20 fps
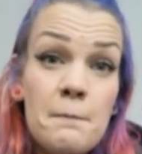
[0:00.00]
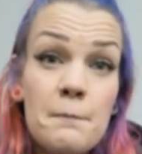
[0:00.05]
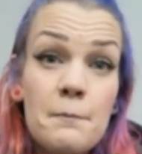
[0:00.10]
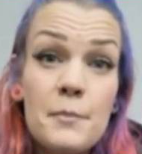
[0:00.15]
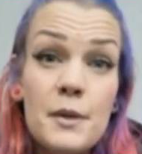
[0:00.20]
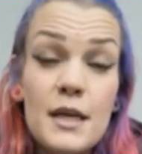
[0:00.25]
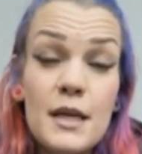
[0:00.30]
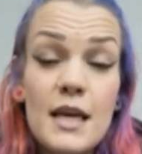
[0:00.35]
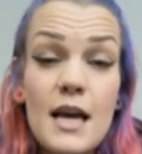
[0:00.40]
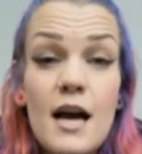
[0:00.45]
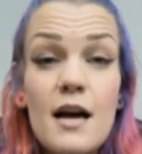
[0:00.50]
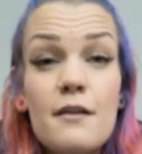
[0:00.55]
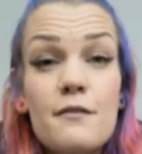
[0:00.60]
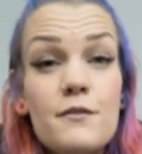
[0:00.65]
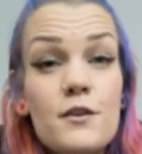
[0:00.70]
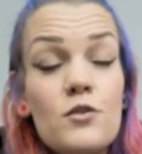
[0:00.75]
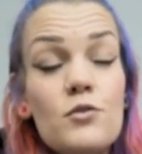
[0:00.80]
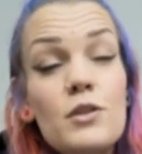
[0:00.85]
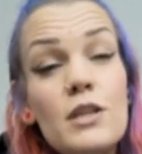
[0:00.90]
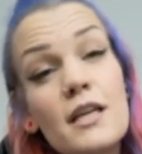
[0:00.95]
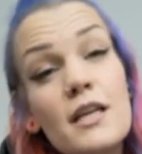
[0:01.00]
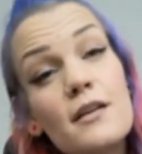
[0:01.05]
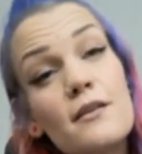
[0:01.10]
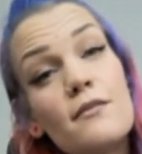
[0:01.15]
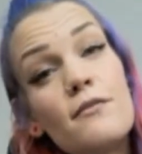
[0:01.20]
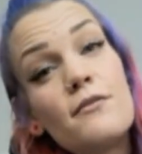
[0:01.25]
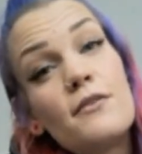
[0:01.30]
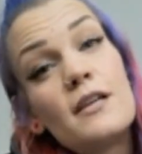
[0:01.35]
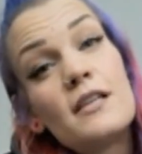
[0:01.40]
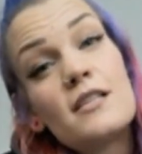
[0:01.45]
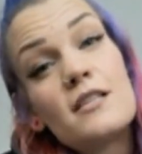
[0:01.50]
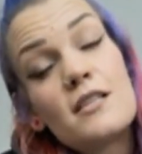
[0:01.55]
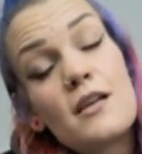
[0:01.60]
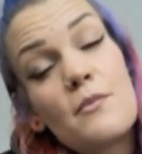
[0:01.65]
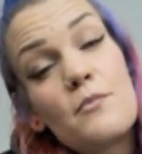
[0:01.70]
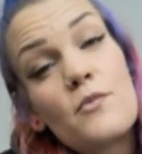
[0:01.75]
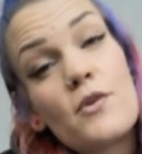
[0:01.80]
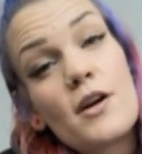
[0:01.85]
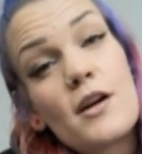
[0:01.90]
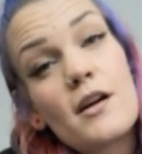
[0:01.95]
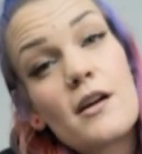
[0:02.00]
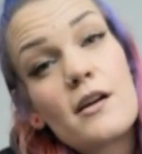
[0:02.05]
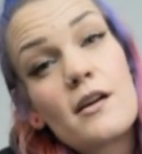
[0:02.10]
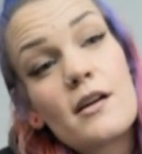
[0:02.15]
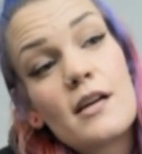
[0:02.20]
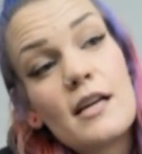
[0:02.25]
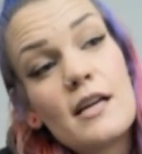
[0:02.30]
But yeah, if you live somewhere